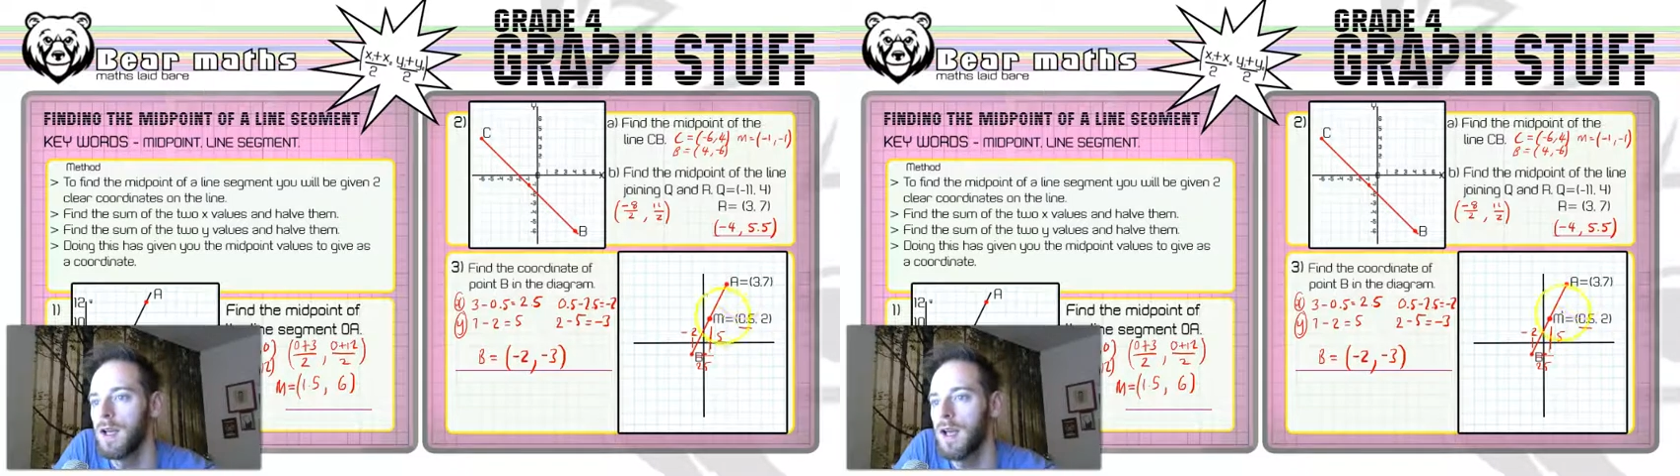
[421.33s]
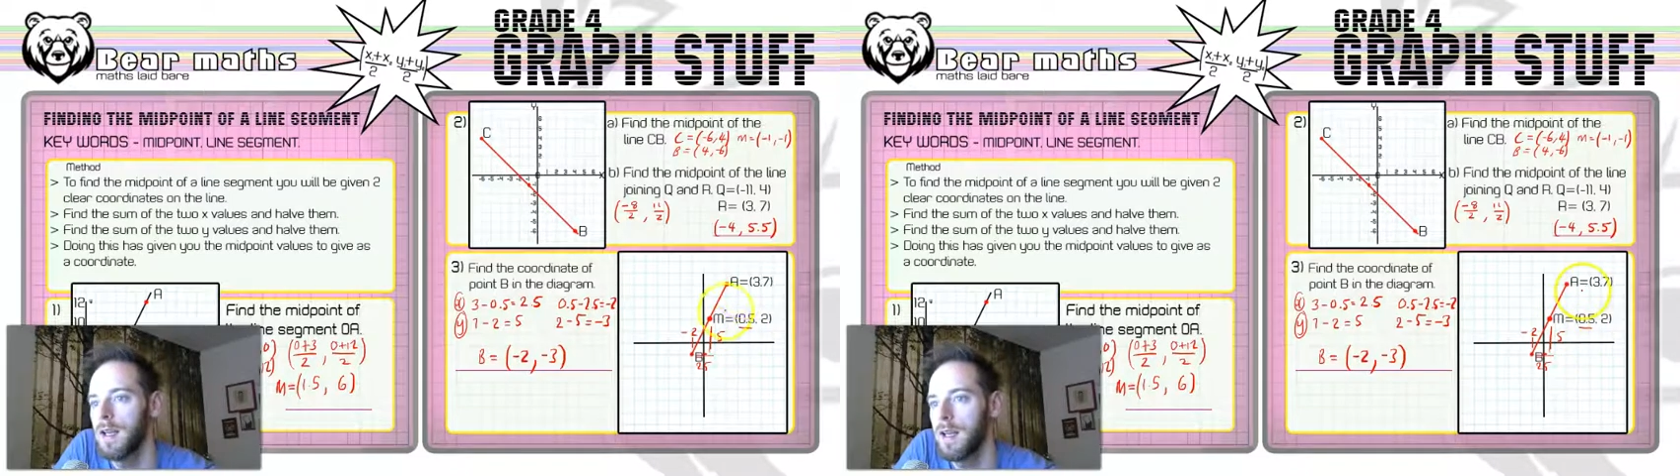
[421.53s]

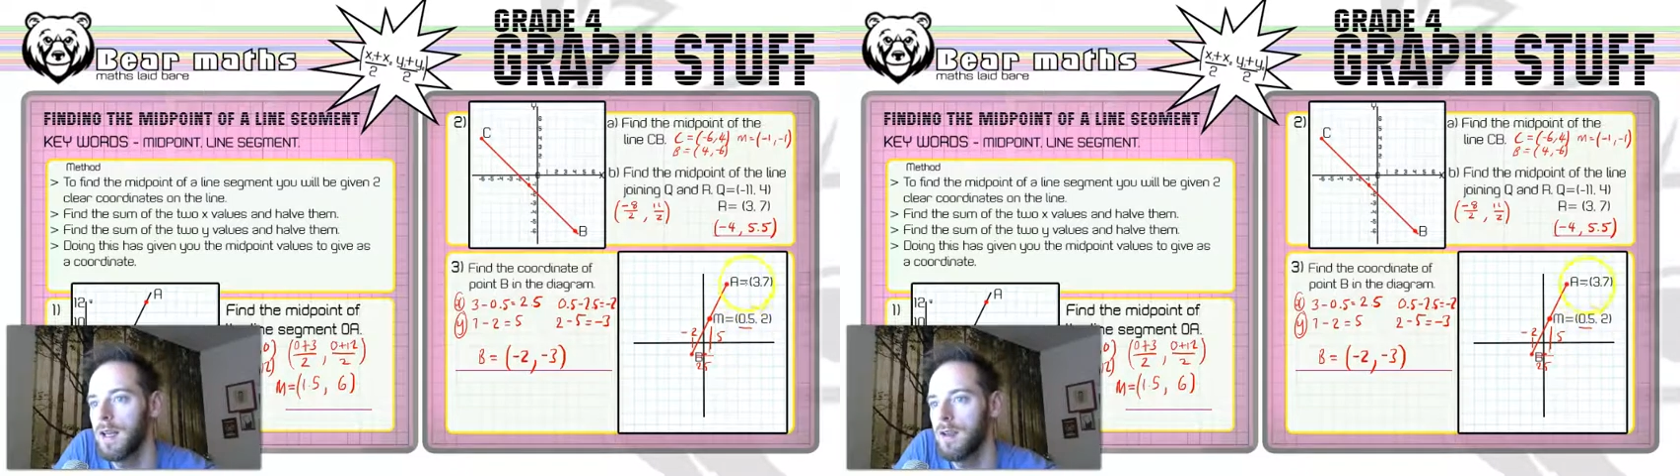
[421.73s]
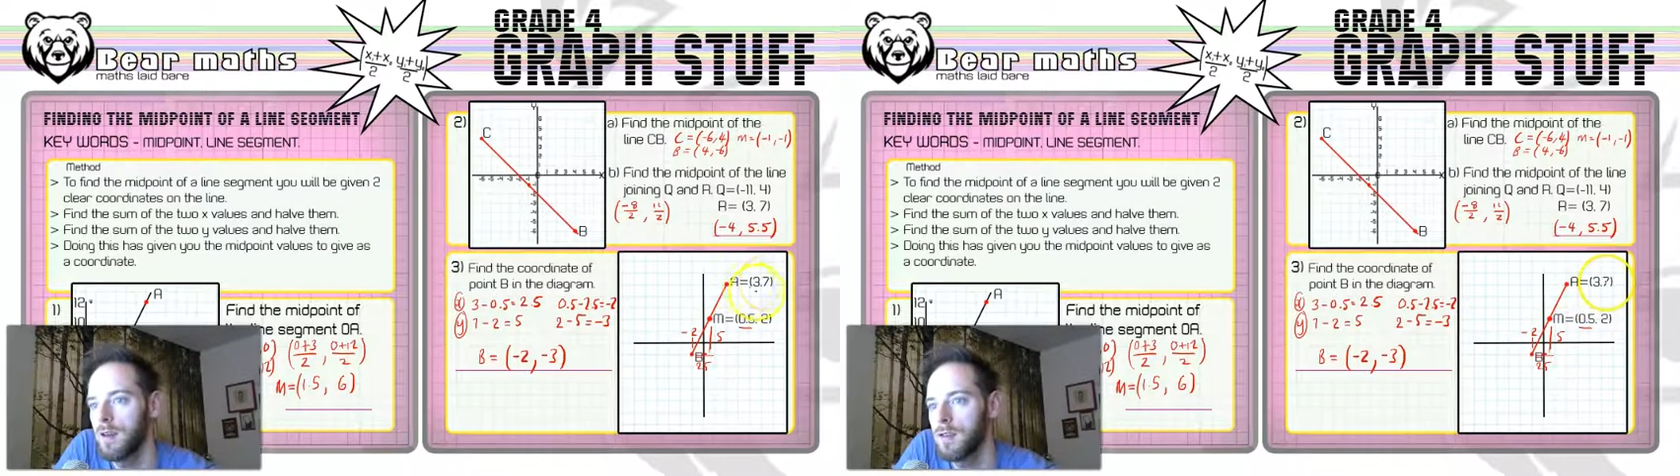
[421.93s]
And
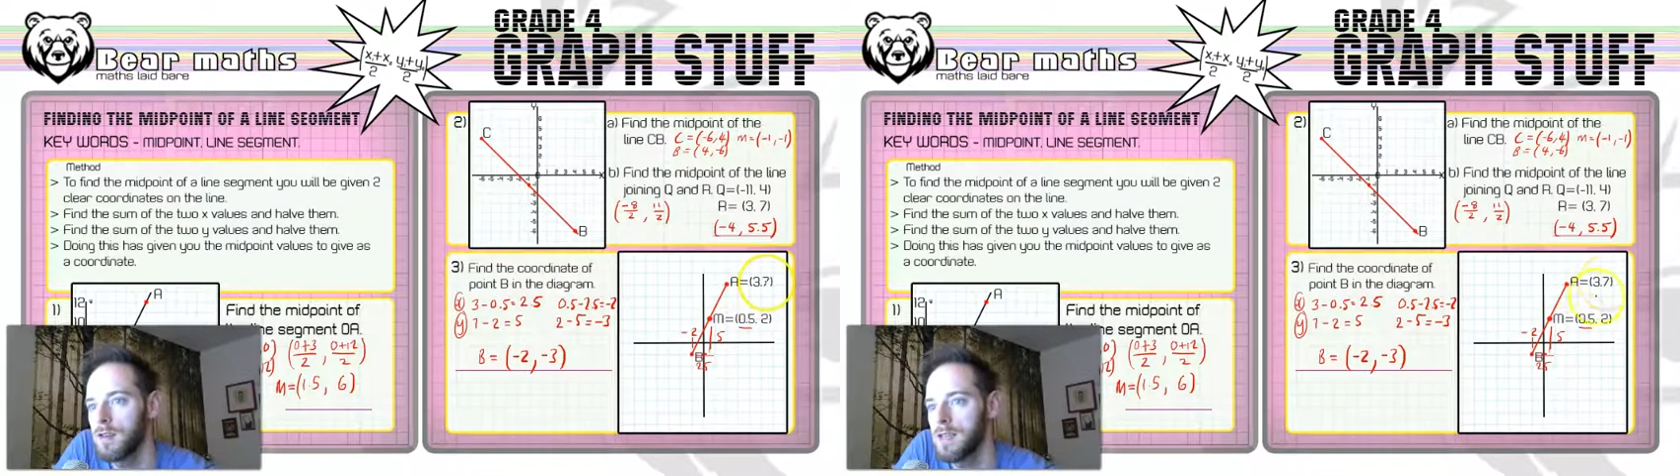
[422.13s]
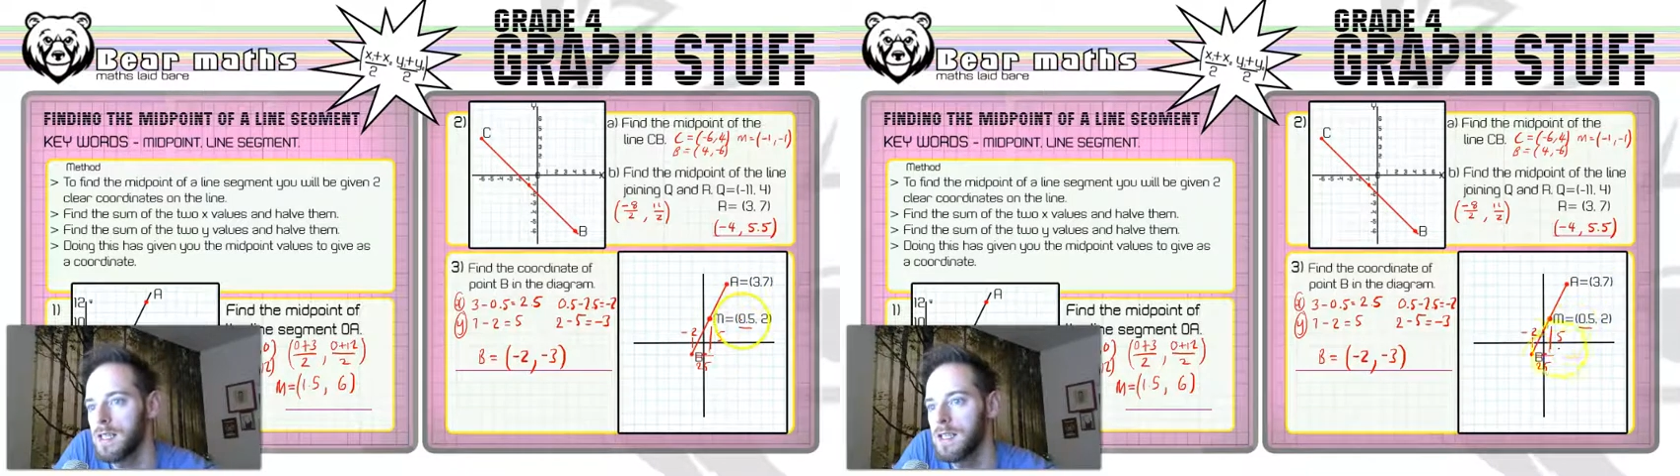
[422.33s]
then
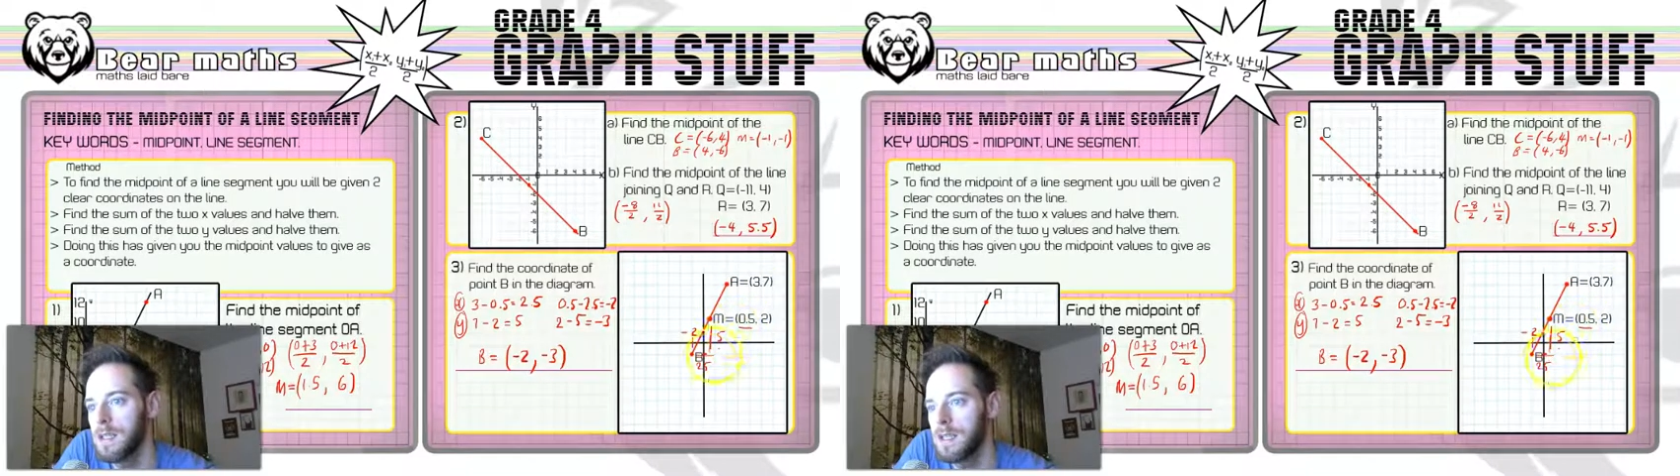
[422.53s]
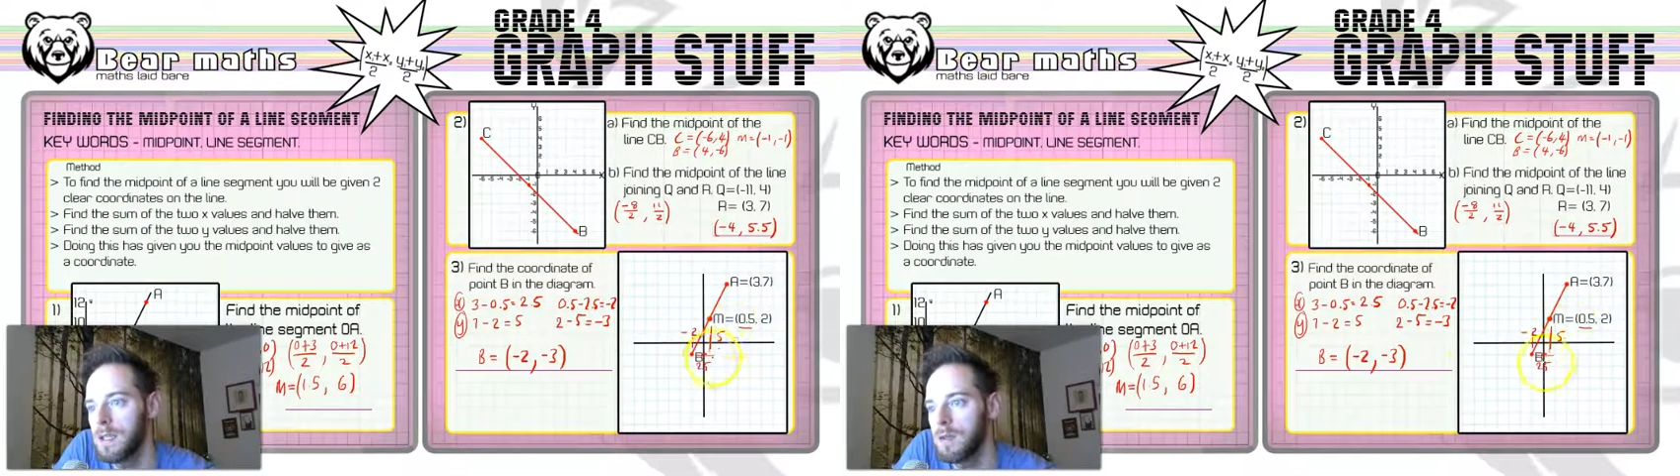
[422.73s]
obviously
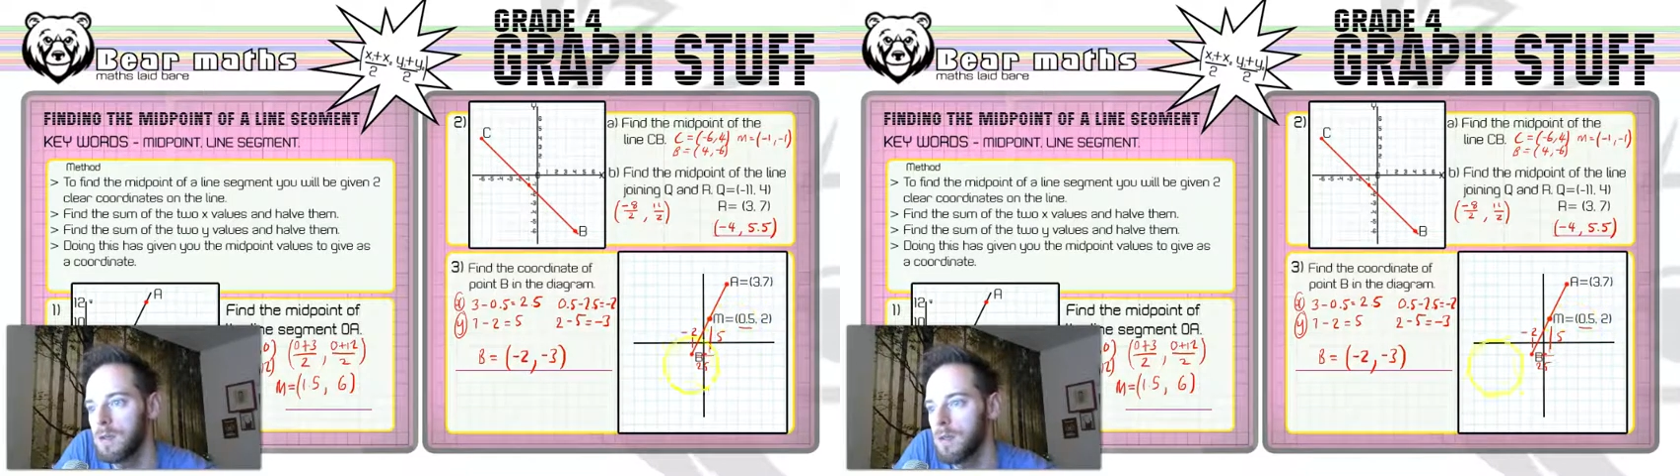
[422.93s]
you've